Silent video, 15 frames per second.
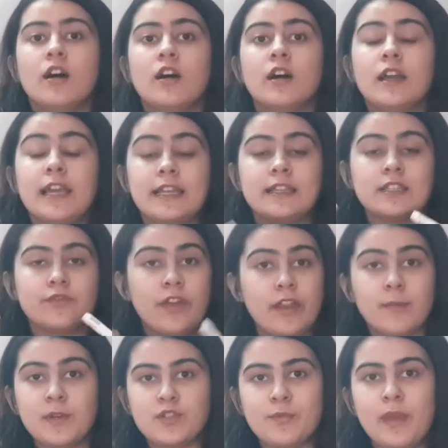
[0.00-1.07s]
It is very
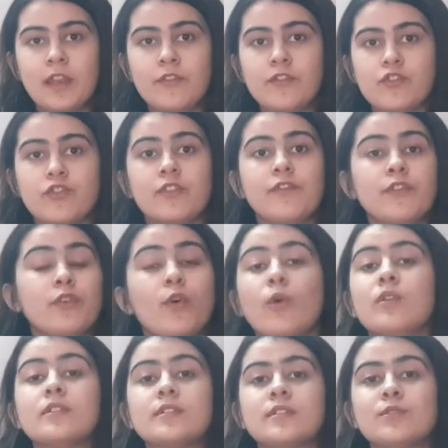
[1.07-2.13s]
much beneficial for all
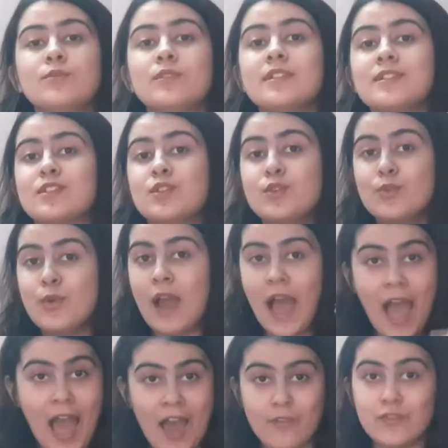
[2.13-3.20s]
the students who
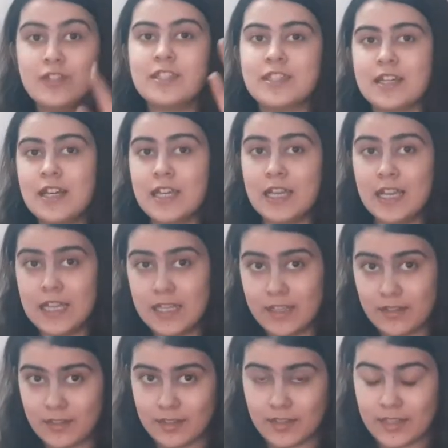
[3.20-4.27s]
haven't
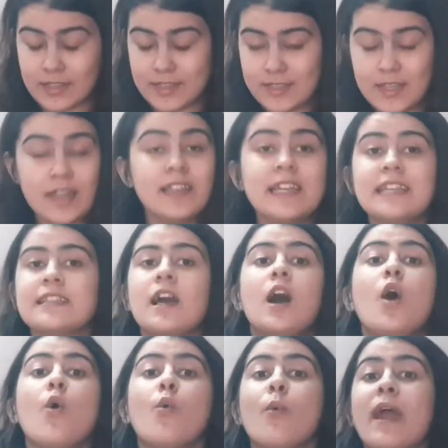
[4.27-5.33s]
studied
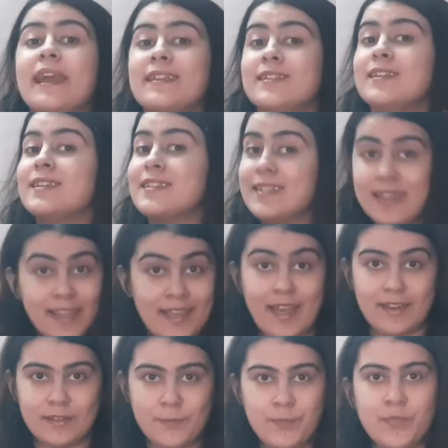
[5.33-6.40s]
vectors yet.
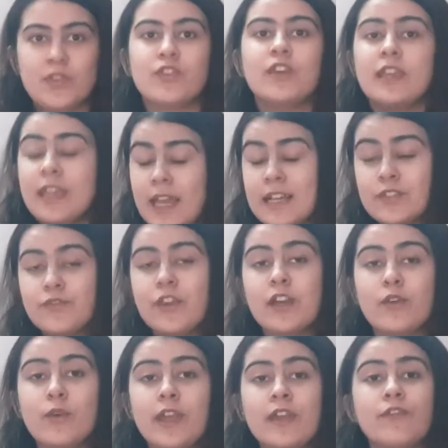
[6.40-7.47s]
So yes, we are
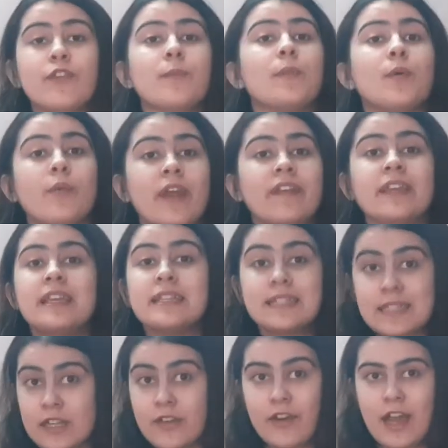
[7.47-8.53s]
going from the very
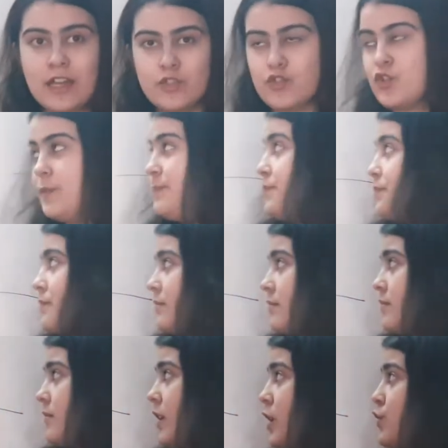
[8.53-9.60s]
scratch.
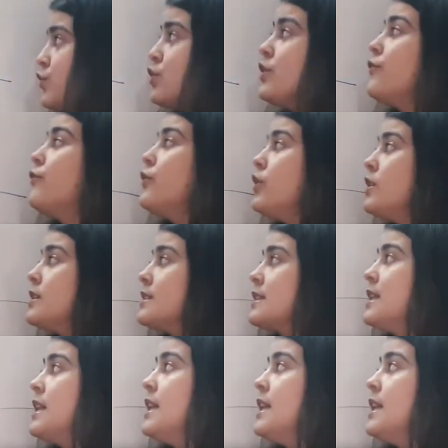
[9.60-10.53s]
So the first